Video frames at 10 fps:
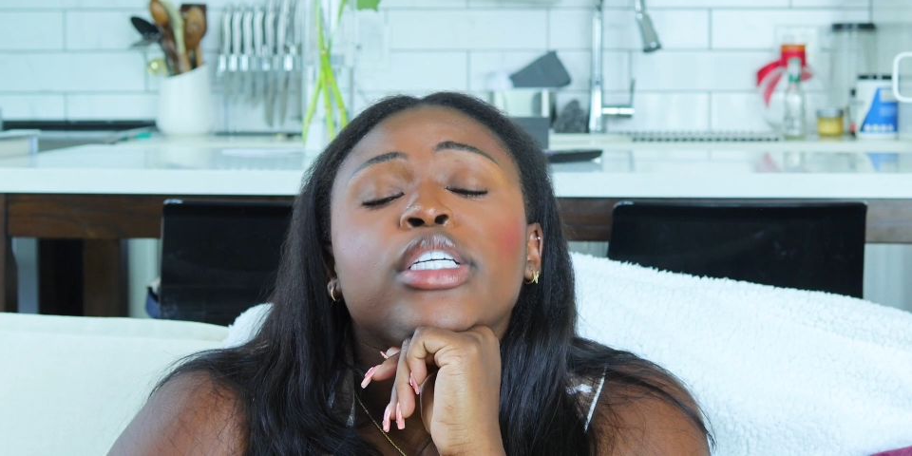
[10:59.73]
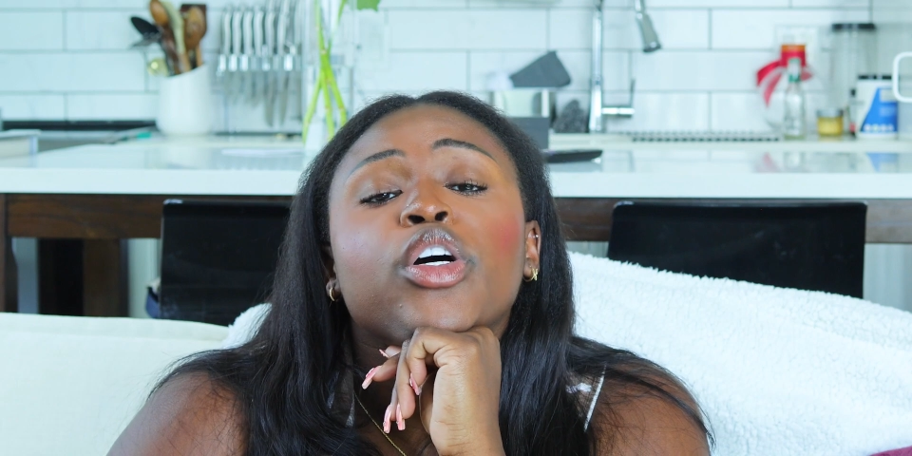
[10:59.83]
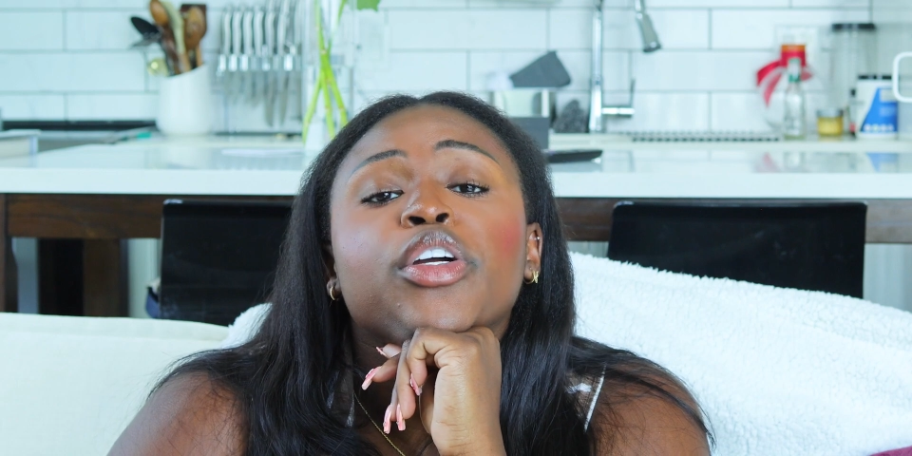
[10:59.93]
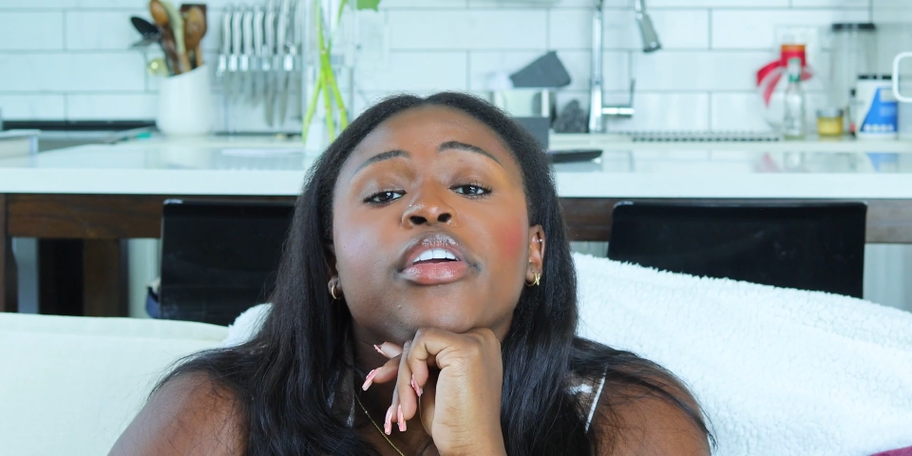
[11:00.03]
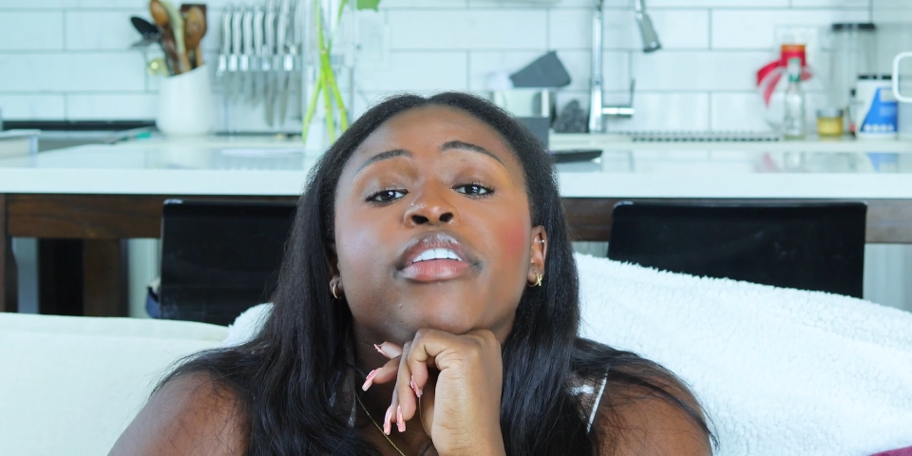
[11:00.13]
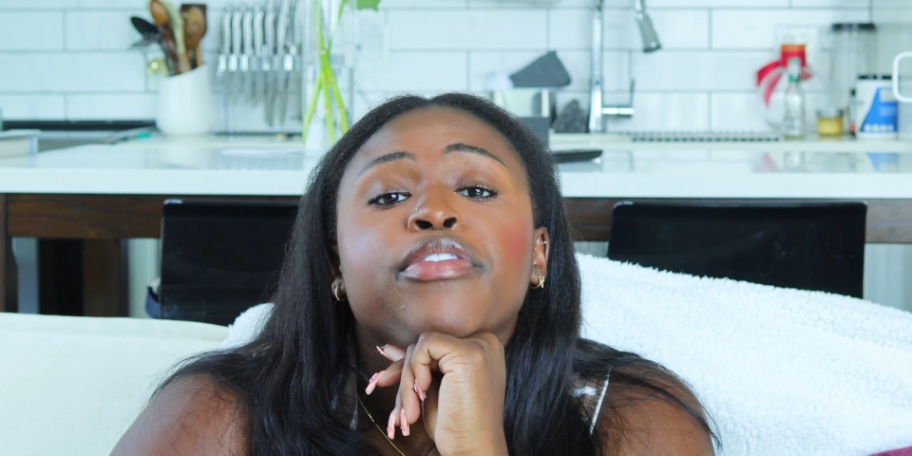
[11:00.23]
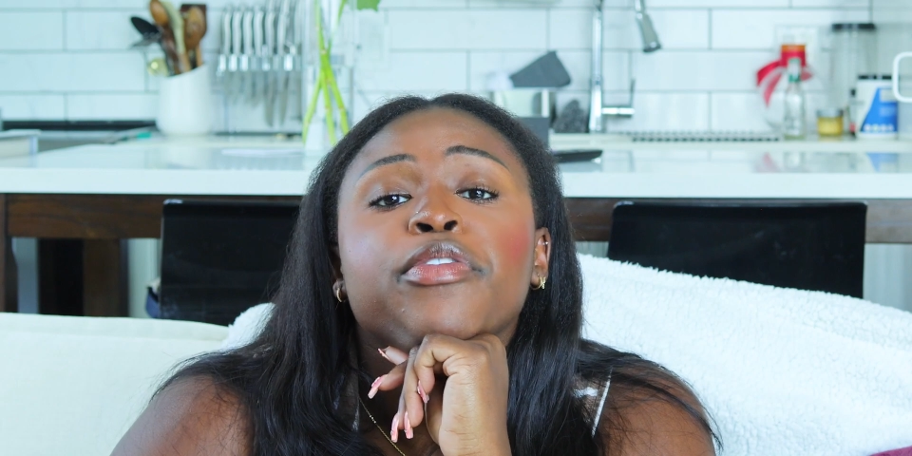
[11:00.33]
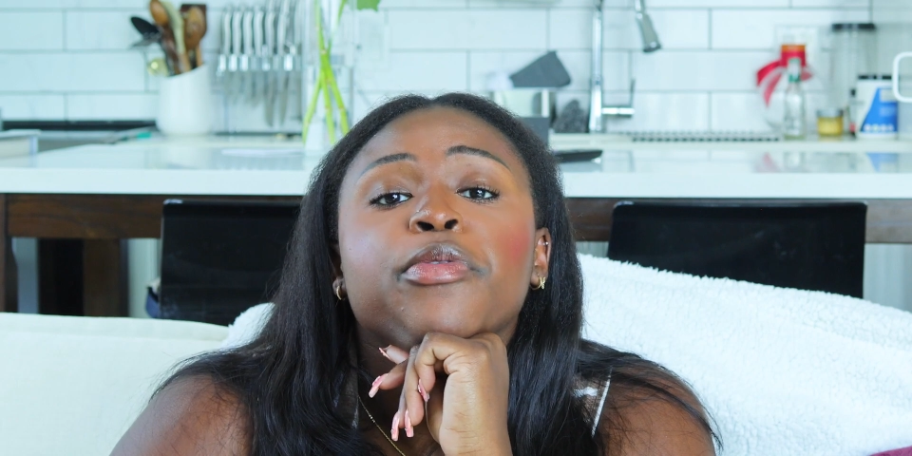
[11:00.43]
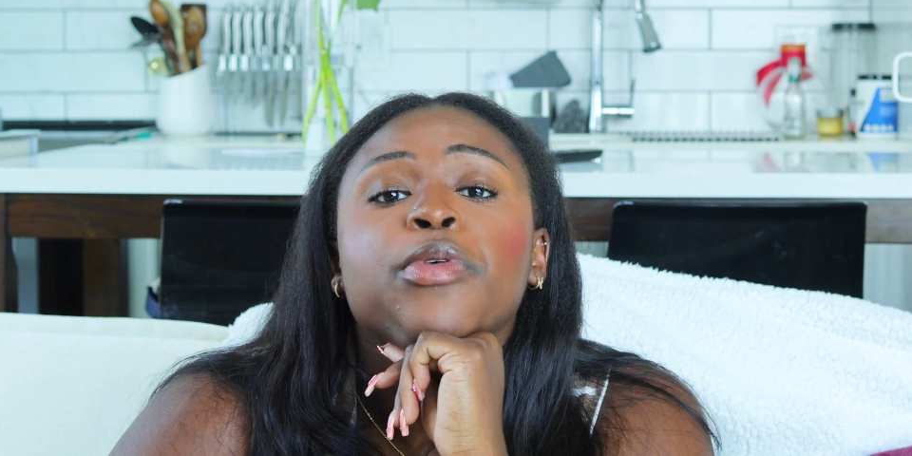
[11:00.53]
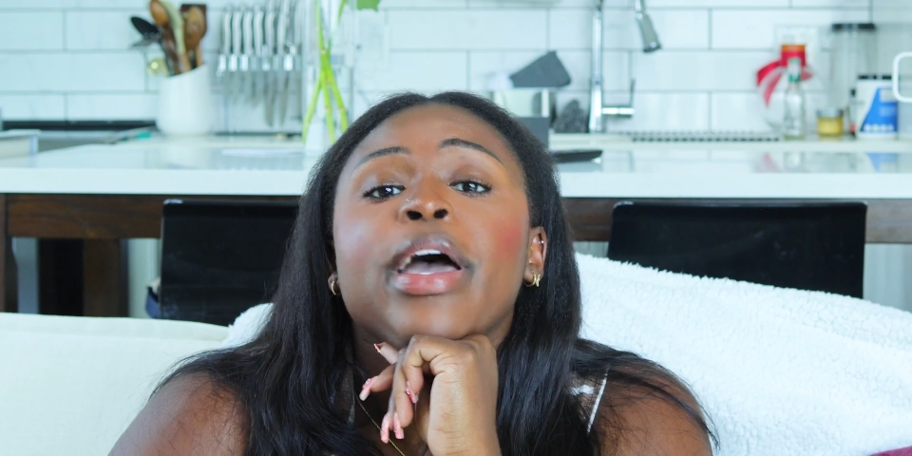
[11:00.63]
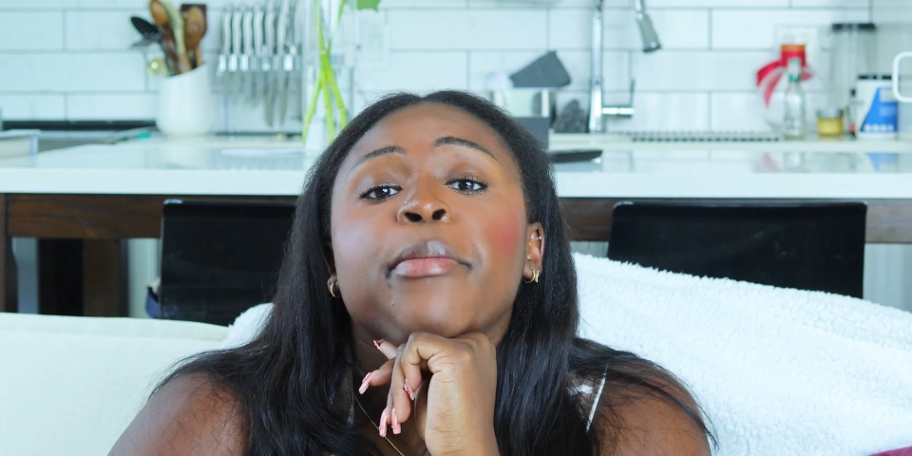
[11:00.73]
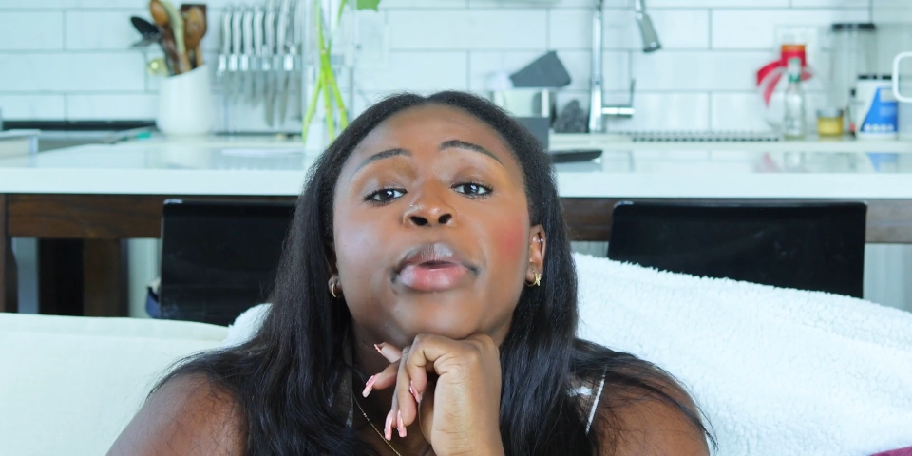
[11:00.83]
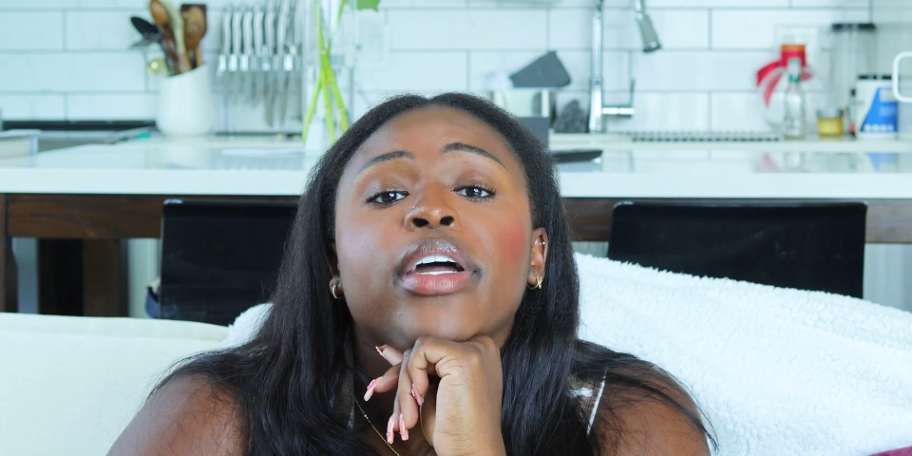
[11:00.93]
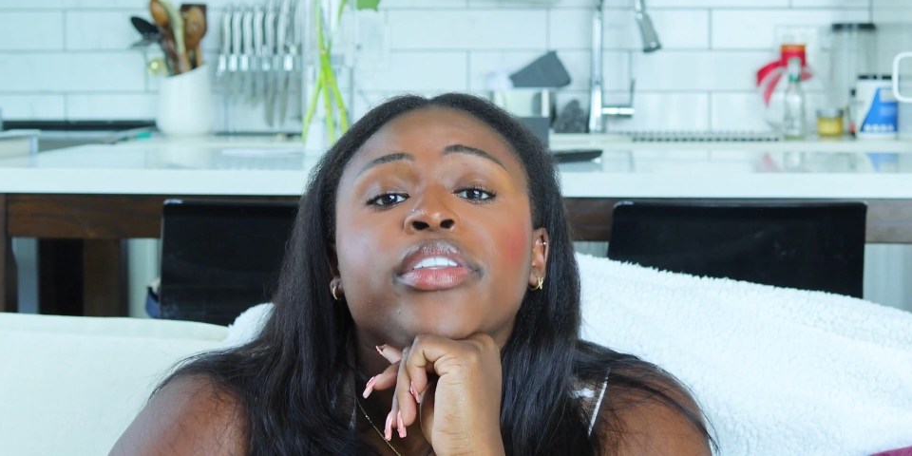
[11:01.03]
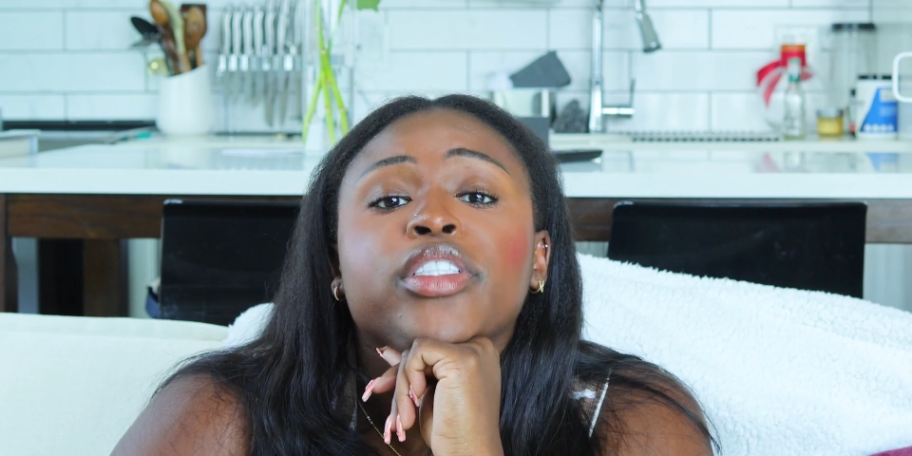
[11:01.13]
steal all your info and
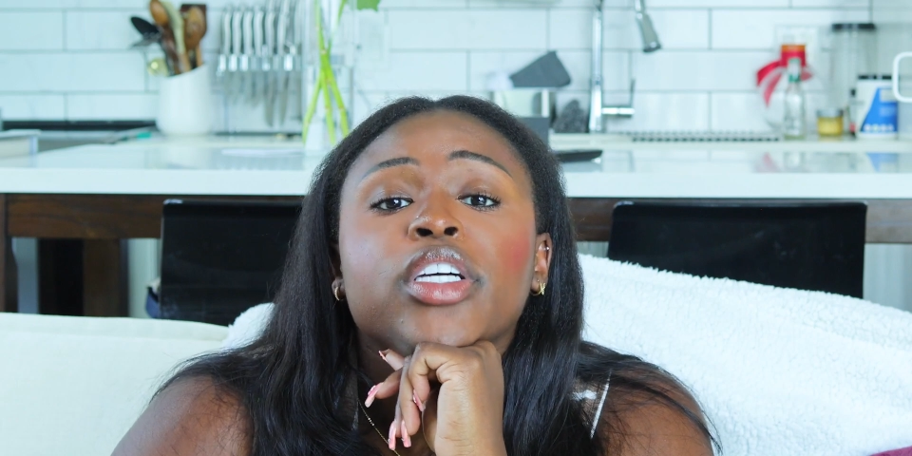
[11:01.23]
put it on the